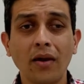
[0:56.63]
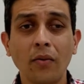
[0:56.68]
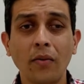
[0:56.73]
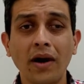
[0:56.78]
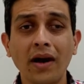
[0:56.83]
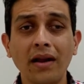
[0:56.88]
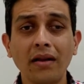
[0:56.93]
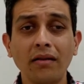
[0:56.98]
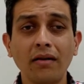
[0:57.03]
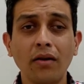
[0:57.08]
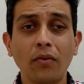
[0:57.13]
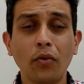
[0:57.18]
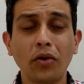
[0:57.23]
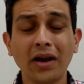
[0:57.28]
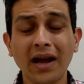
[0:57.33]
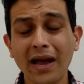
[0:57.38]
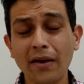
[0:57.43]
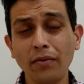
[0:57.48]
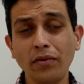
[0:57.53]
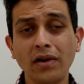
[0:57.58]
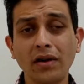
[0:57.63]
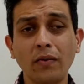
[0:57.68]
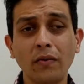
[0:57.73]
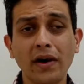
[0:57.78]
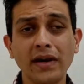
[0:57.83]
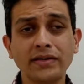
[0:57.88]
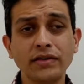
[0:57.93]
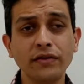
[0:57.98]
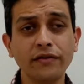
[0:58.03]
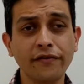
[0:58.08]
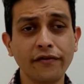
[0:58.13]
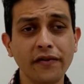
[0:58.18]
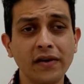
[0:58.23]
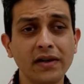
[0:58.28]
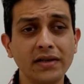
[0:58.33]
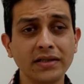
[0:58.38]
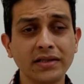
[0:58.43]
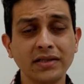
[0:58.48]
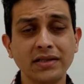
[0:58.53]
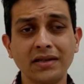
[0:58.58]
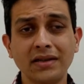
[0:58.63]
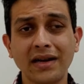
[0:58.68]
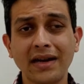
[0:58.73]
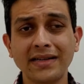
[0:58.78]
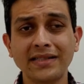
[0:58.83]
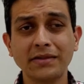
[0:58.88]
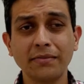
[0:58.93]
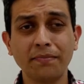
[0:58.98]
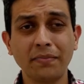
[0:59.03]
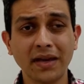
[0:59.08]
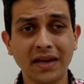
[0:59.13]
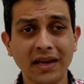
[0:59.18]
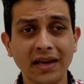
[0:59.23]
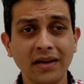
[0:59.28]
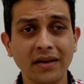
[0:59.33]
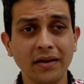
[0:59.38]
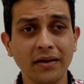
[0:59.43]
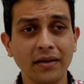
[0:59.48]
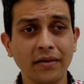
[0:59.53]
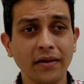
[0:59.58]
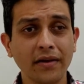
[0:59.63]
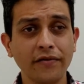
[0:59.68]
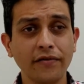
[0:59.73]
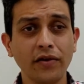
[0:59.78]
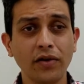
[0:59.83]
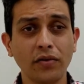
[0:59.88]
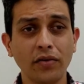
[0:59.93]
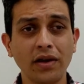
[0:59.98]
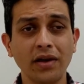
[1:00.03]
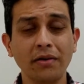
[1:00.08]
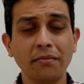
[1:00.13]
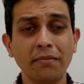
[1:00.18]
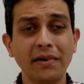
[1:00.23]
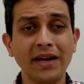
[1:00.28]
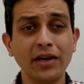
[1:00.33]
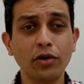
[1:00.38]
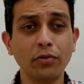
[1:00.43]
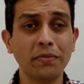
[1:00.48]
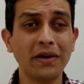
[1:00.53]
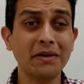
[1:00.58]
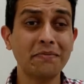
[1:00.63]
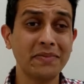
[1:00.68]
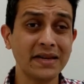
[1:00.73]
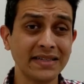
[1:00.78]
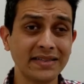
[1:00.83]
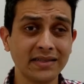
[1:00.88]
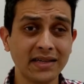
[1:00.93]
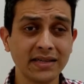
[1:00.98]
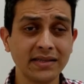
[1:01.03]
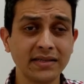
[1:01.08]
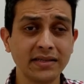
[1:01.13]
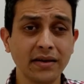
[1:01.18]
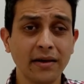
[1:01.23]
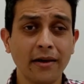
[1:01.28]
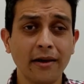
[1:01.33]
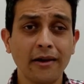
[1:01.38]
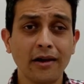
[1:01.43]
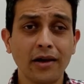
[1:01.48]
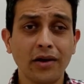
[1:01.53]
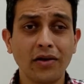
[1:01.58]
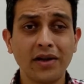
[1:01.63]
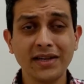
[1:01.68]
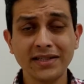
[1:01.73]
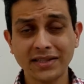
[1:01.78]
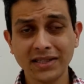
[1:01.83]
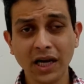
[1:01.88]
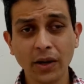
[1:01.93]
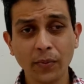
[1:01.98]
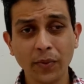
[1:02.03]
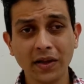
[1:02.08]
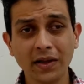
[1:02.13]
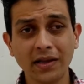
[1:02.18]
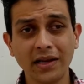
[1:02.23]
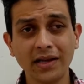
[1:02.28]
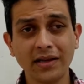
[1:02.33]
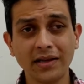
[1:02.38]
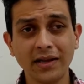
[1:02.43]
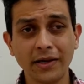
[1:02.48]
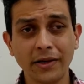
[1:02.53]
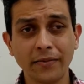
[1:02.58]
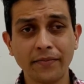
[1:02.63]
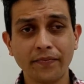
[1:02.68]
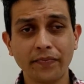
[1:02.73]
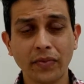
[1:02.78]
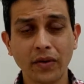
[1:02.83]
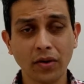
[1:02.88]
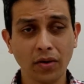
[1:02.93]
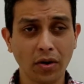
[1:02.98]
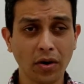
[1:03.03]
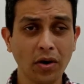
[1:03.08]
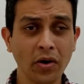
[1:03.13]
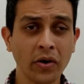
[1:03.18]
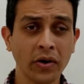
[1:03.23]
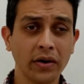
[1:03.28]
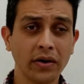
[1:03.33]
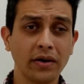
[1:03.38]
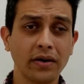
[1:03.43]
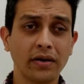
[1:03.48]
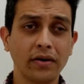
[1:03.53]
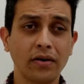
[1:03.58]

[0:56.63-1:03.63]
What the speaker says: Well, what I would advise you first as a beginner, if you're doing a B2B business, you can start with LinkedIn, or